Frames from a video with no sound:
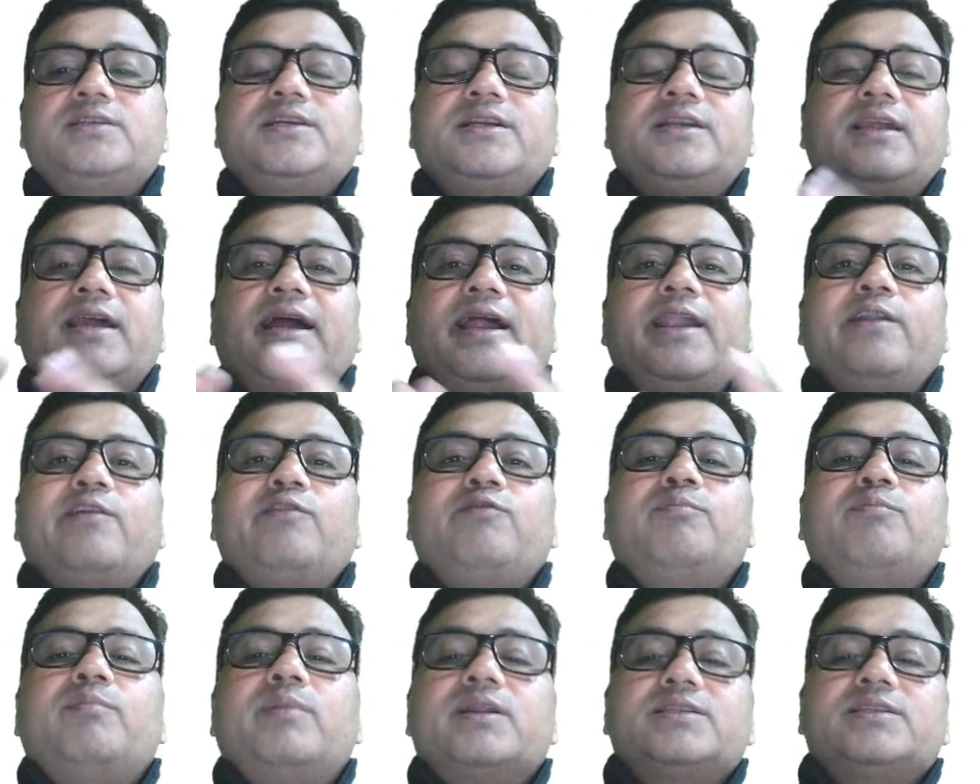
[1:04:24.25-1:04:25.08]
It kind of
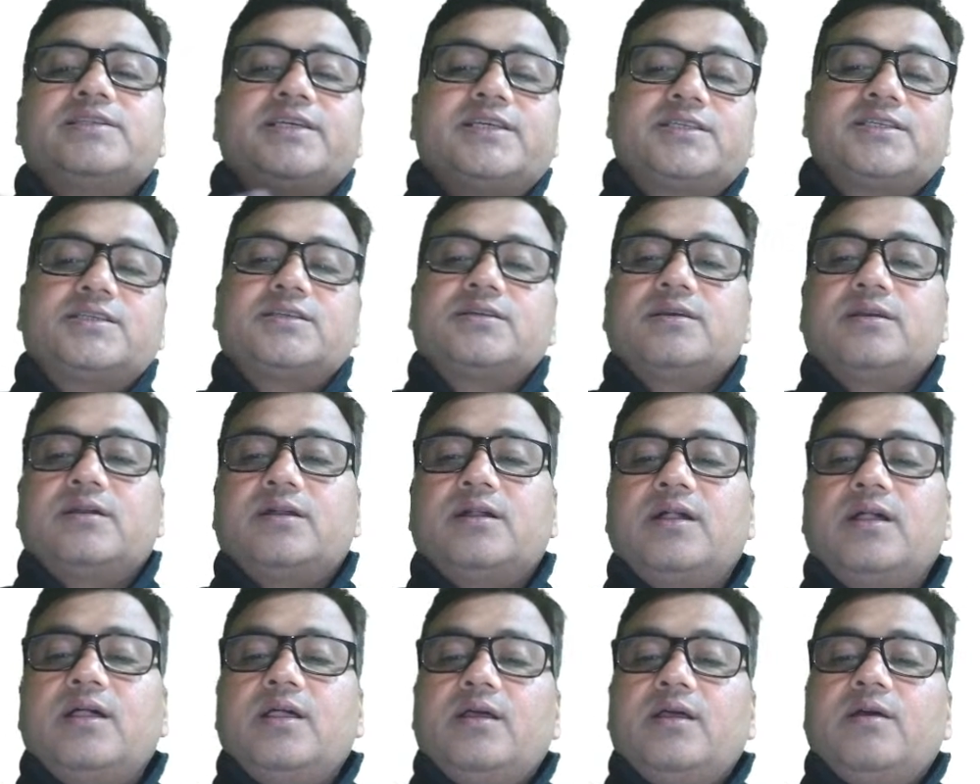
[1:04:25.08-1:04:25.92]
merges
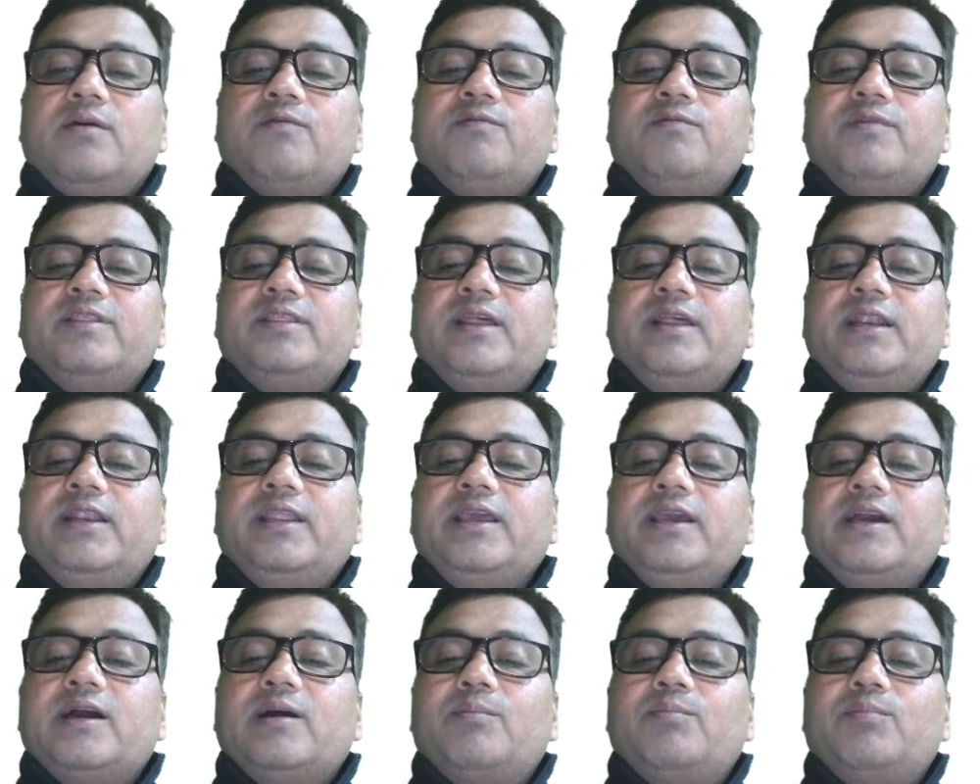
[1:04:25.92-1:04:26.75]
with the
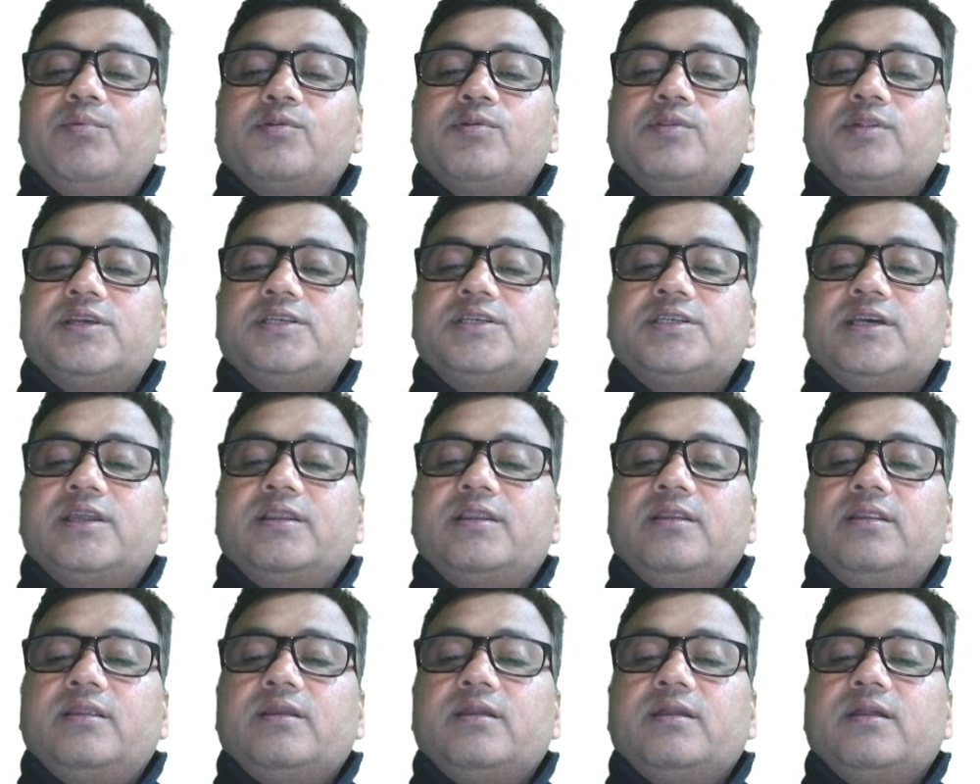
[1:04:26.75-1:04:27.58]

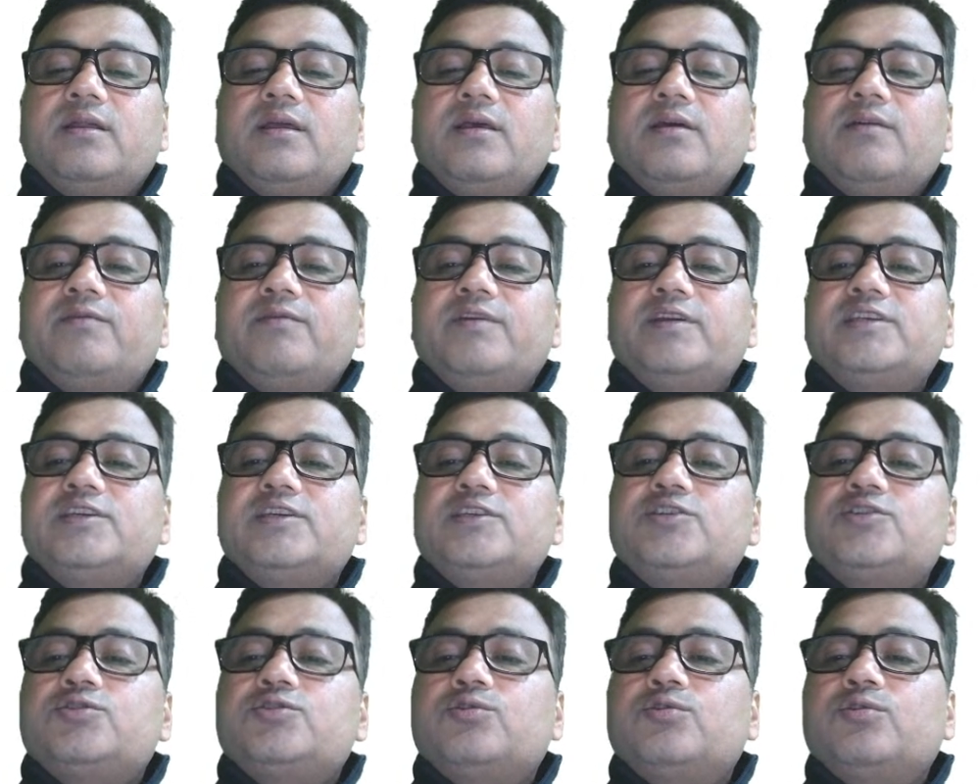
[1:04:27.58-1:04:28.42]
decomposition, which is
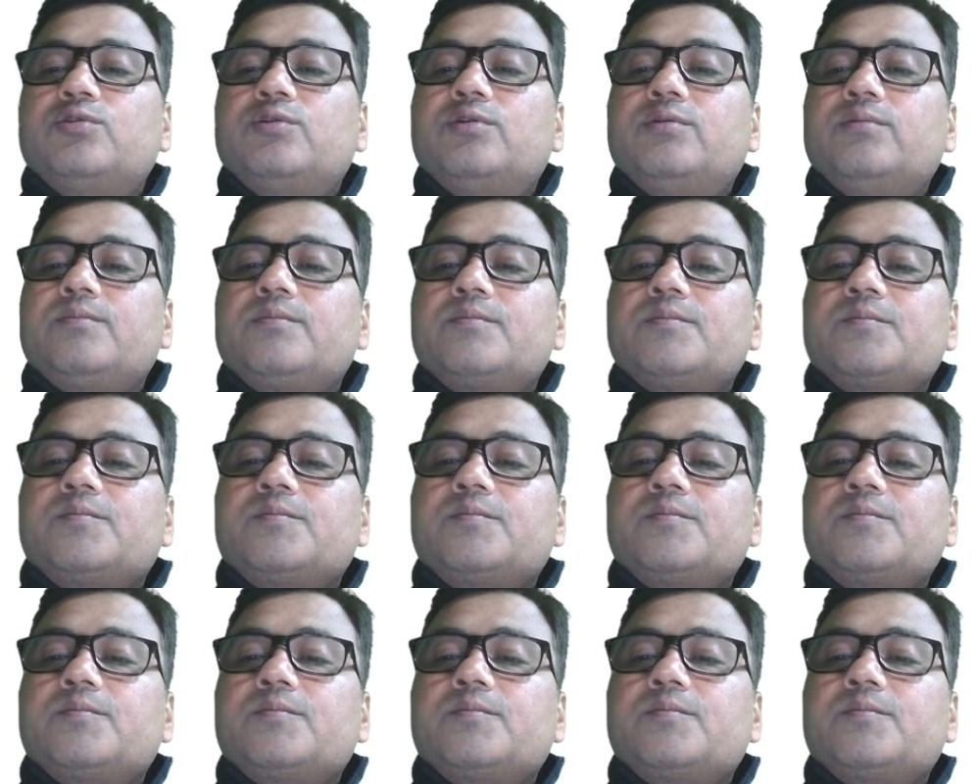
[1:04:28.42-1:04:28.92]
shown